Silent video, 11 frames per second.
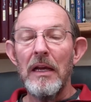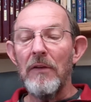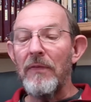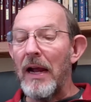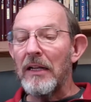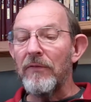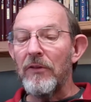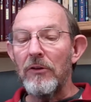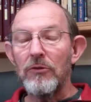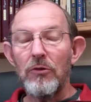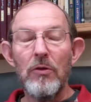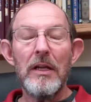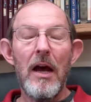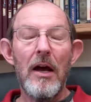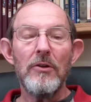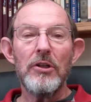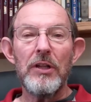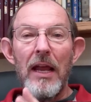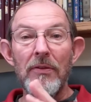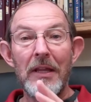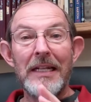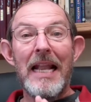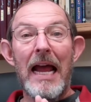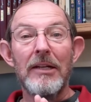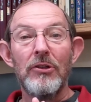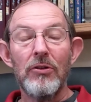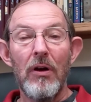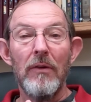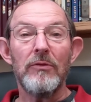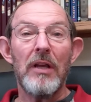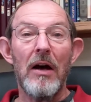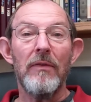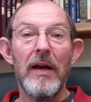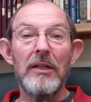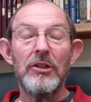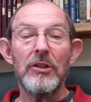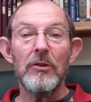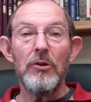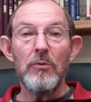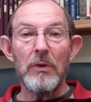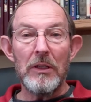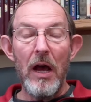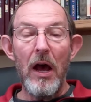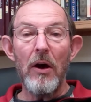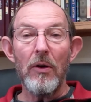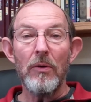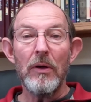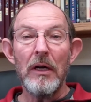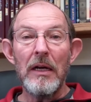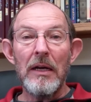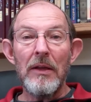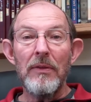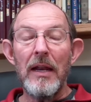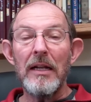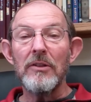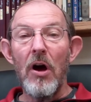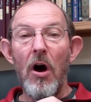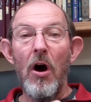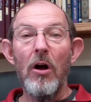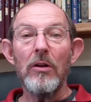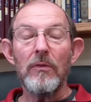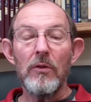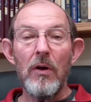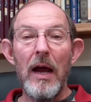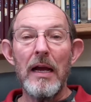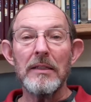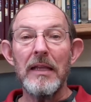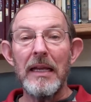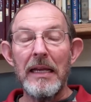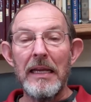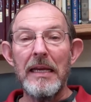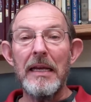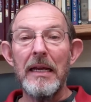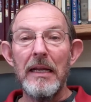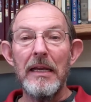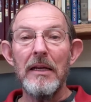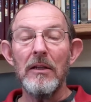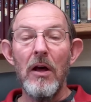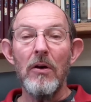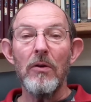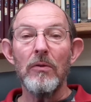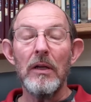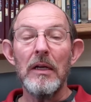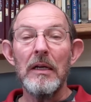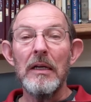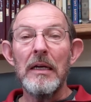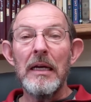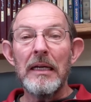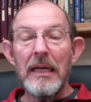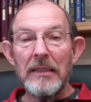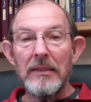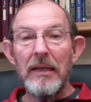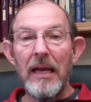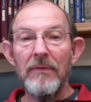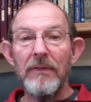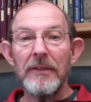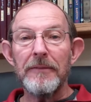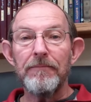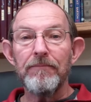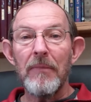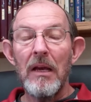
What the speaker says: In fact, if you truly understand the nature of salvation, you would know that it's all of Christ, that He and He alone can save us.